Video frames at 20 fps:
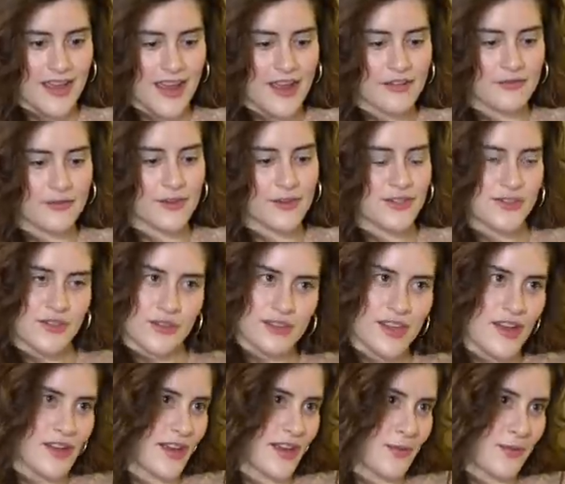And for so
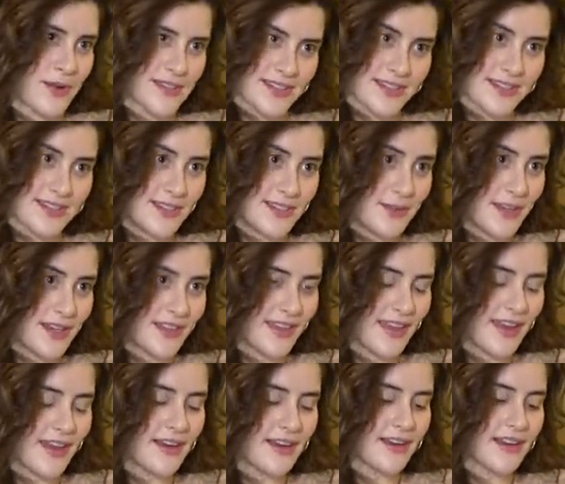long, I wasn't doing
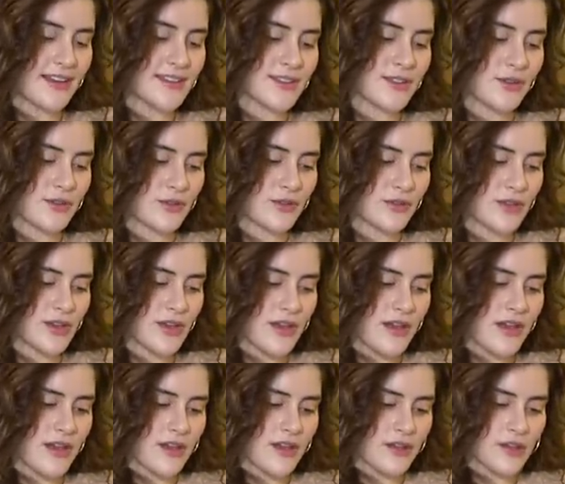that. And so
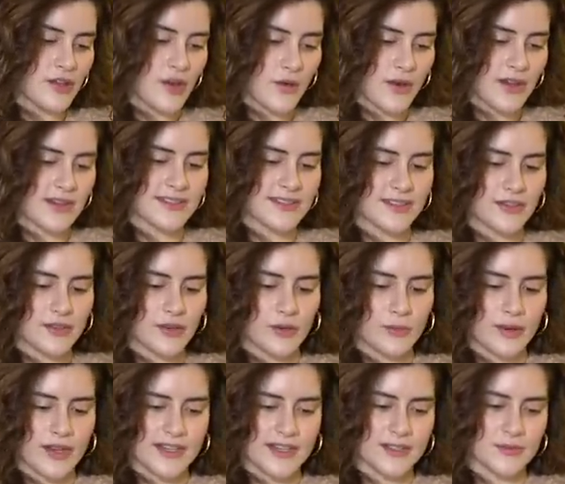going
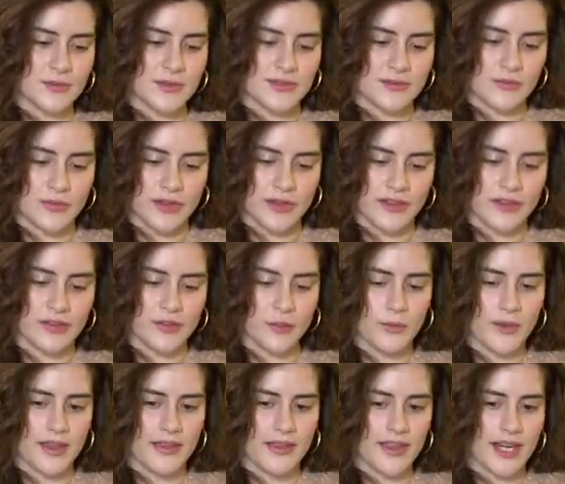zero waste was really the
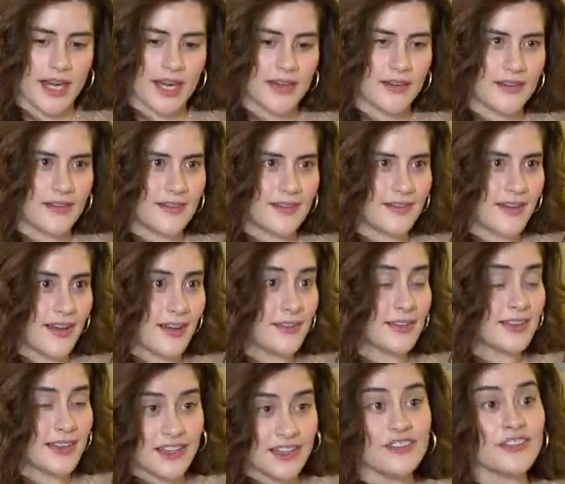way that I could
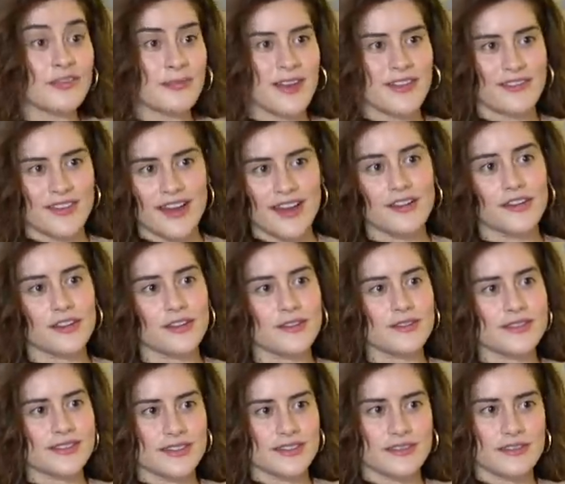live my values.